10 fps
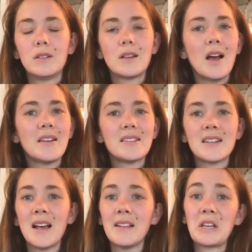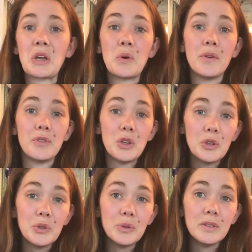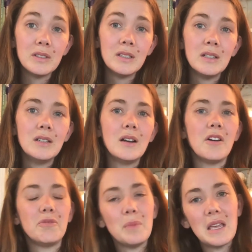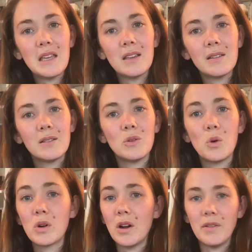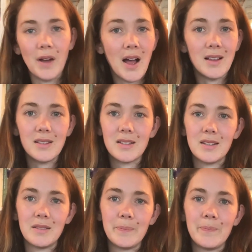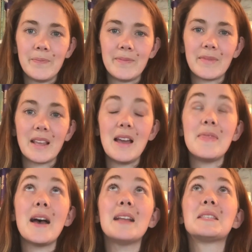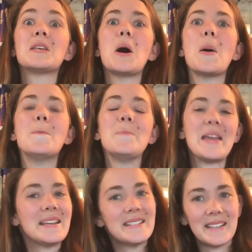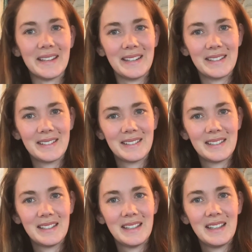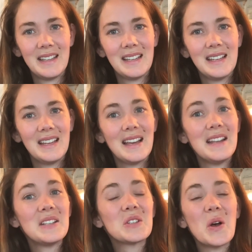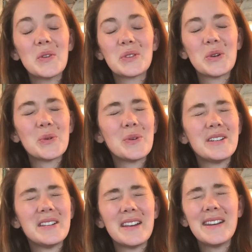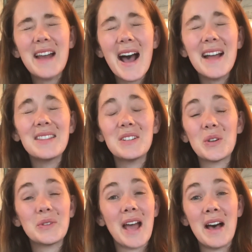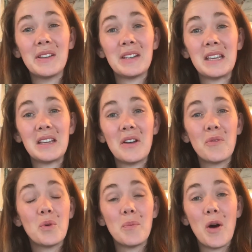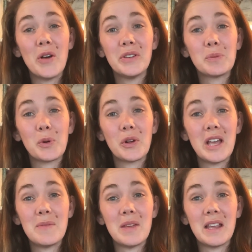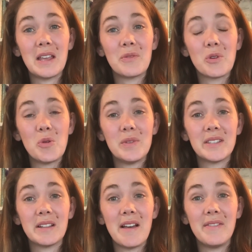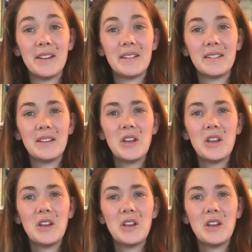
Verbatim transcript: God does not let go of you, of me, or of us. And that's amazing. And it's also not the totality of what Paul is proclaiming in Romans eleven.